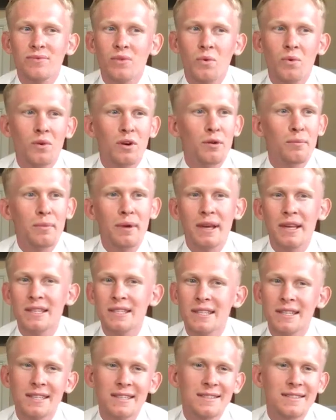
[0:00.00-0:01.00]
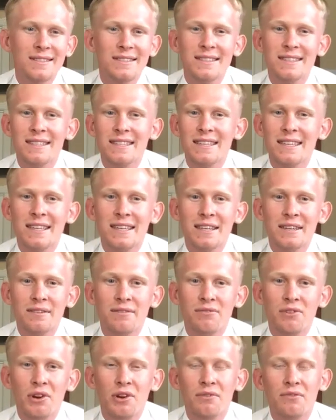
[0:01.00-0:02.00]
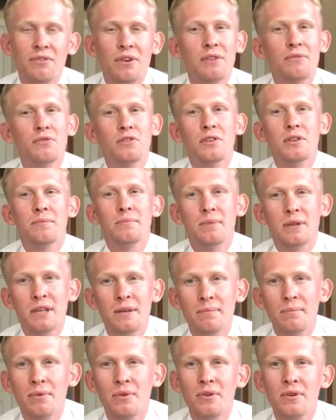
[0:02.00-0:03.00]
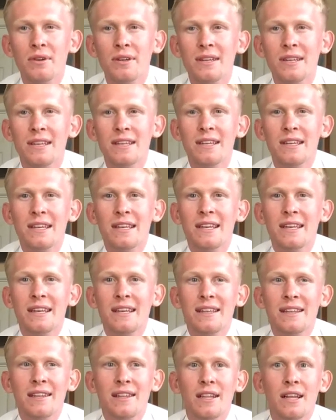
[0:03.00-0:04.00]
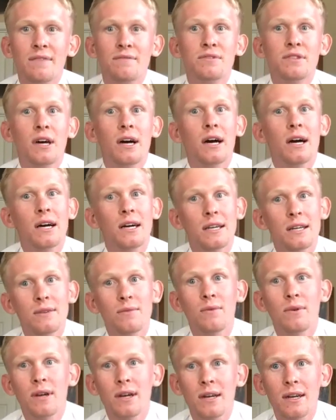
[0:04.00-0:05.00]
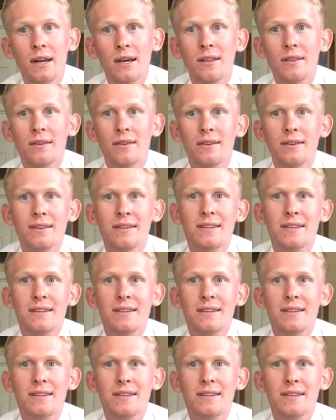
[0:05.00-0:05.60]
were amazing, very friendly people. They love to hug one another.